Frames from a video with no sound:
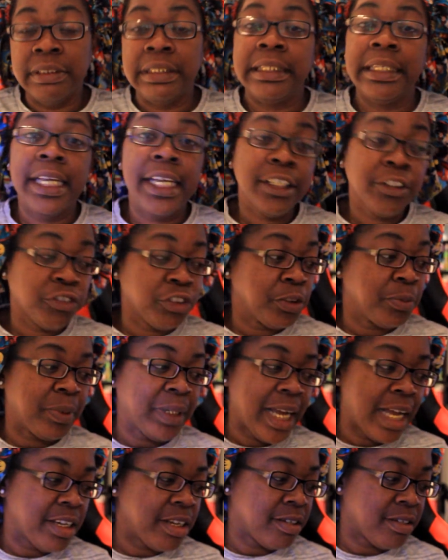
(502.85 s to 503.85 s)
next trip,
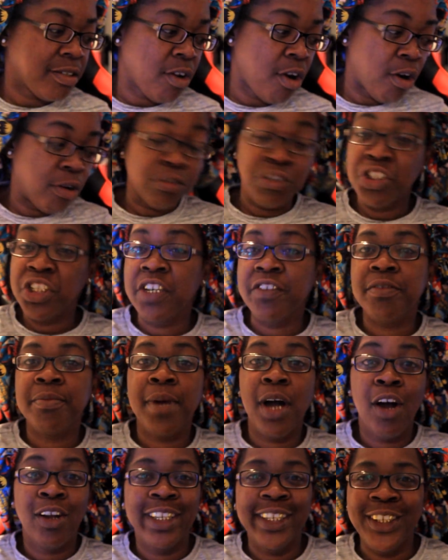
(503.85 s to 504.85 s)
and I just all shove them
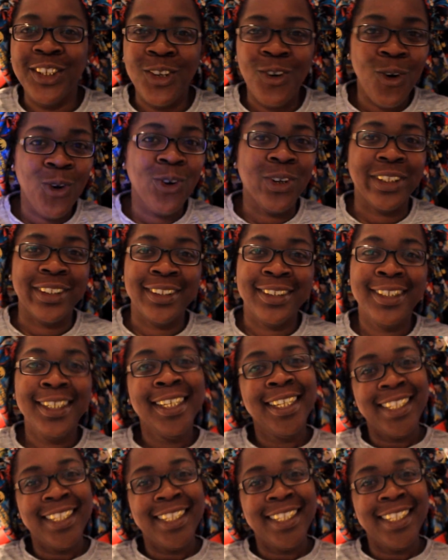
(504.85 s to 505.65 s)
all in the corner.